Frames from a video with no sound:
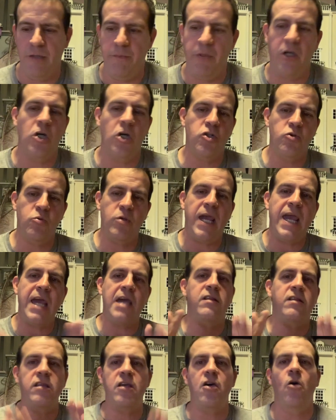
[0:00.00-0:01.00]
because you
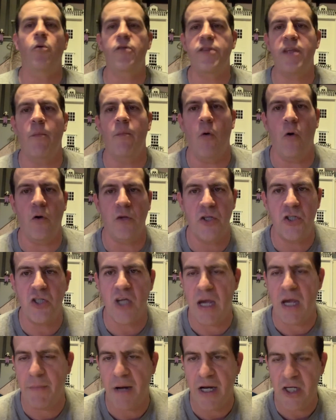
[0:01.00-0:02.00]
can't deal with them all the
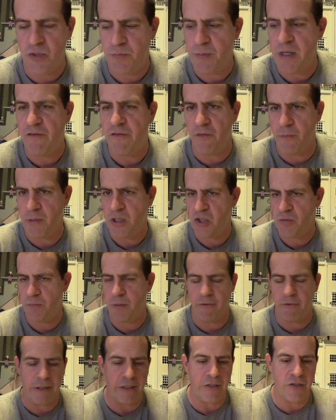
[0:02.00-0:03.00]
same, and I speak from
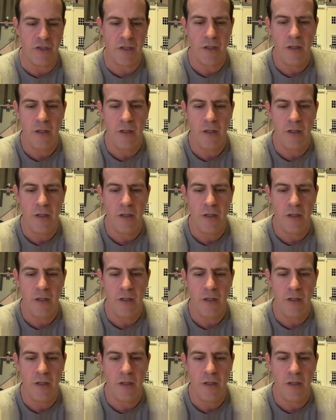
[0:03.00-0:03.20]
experience.